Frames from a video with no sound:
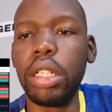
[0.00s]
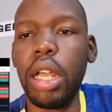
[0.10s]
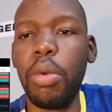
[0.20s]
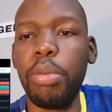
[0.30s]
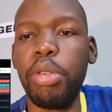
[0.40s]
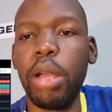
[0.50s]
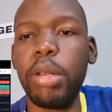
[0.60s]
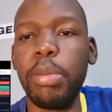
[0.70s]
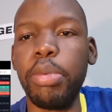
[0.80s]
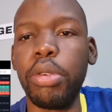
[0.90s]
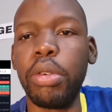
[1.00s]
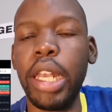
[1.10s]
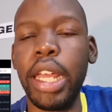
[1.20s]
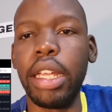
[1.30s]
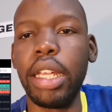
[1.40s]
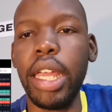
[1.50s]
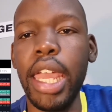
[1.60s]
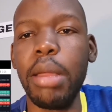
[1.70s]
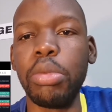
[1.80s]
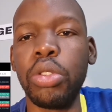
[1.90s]
I would probably like
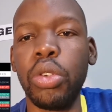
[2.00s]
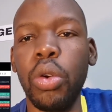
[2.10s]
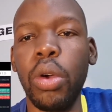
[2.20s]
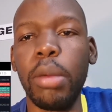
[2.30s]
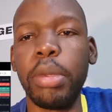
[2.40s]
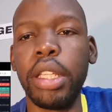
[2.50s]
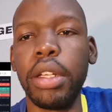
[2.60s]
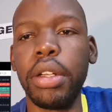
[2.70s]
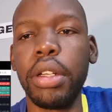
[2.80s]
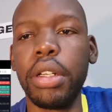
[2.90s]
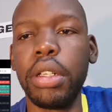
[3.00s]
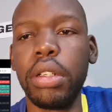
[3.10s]
aim to go up there.